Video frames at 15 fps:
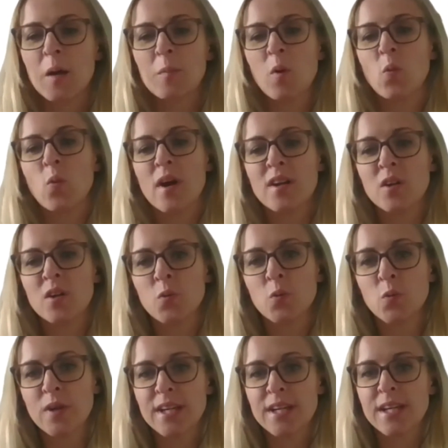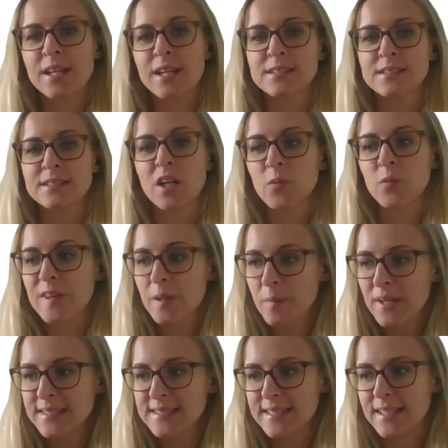Why don't we start with the
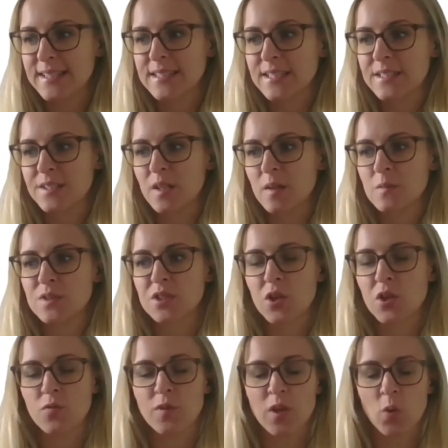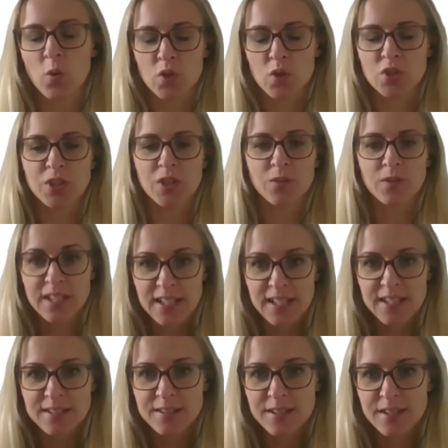basics in terms of, what do you
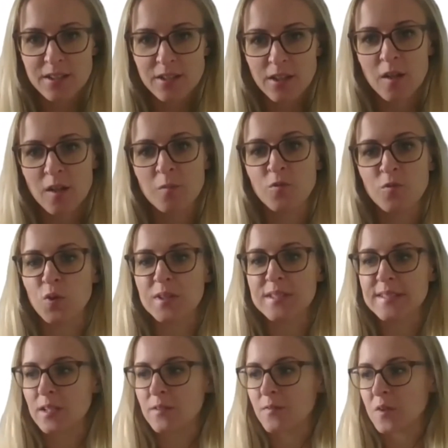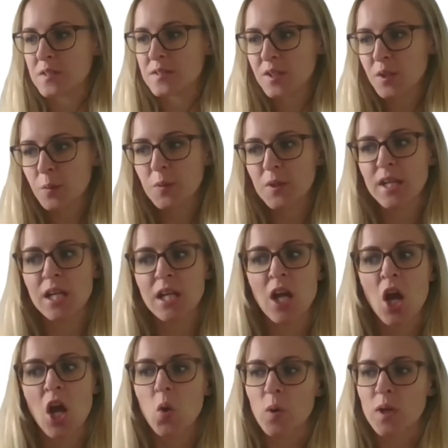need for telephone
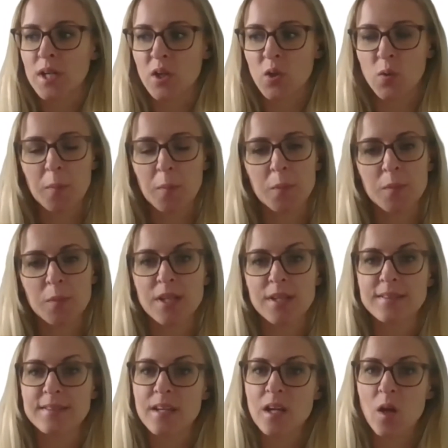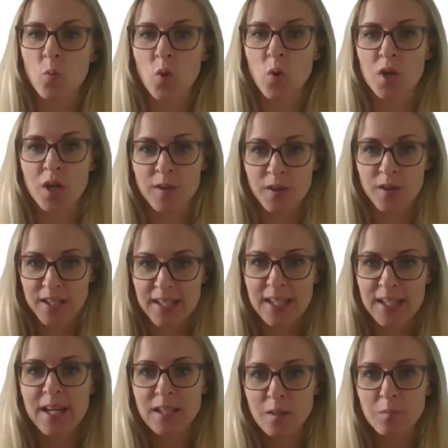interpreting, what equipment, and what other
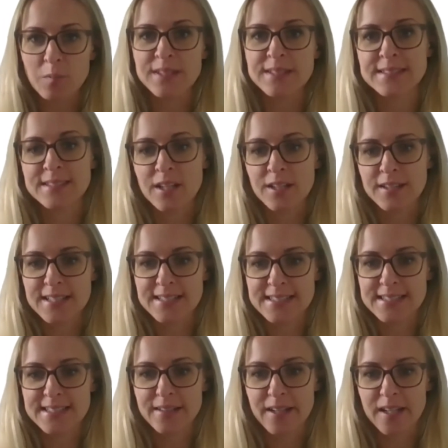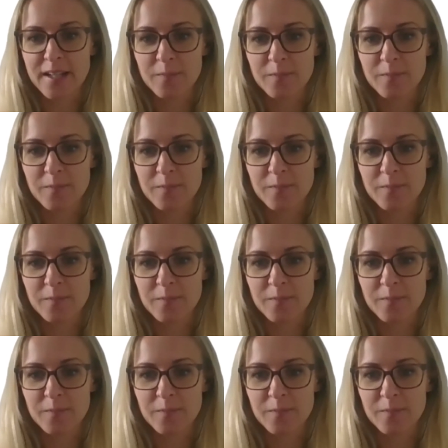key elements are necessary?